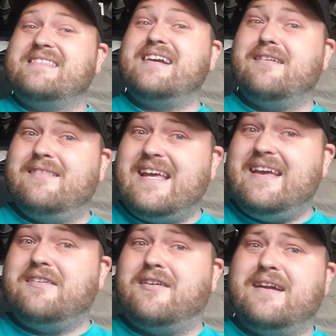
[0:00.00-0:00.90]
their
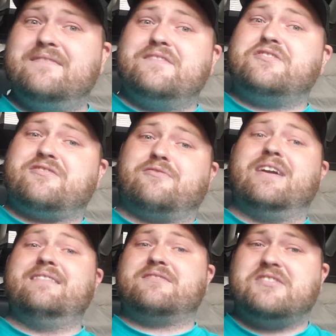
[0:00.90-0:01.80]
leader in the
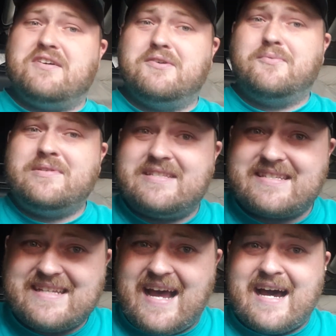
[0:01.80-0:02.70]
streets so it would
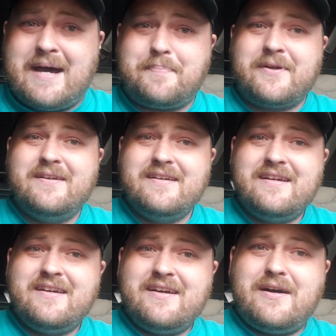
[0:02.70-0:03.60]
stop,
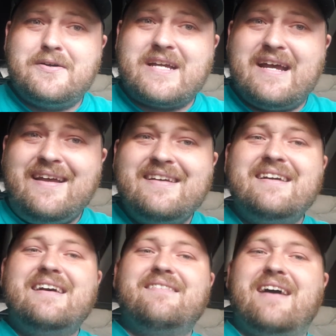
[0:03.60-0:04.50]
okay?
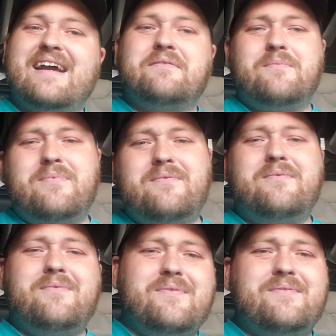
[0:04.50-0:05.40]
Like,
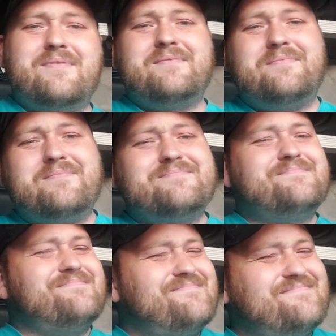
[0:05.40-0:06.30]

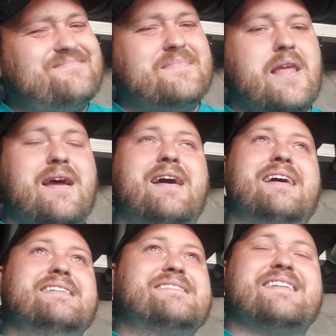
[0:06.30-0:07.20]

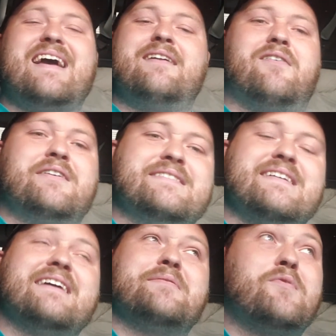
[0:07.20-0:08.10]
it's kind of hard to
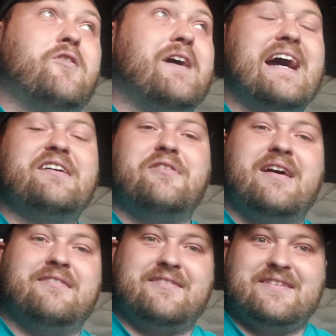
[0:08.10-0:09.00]
take the moral high
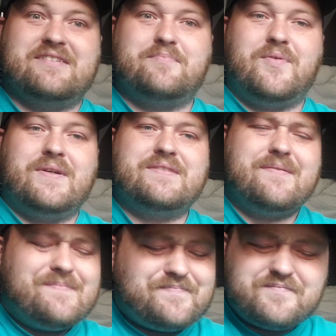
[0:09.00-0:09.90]
ground on these points.
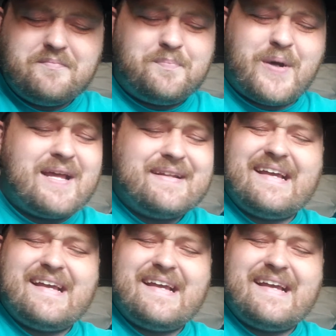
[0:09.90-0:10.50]
But,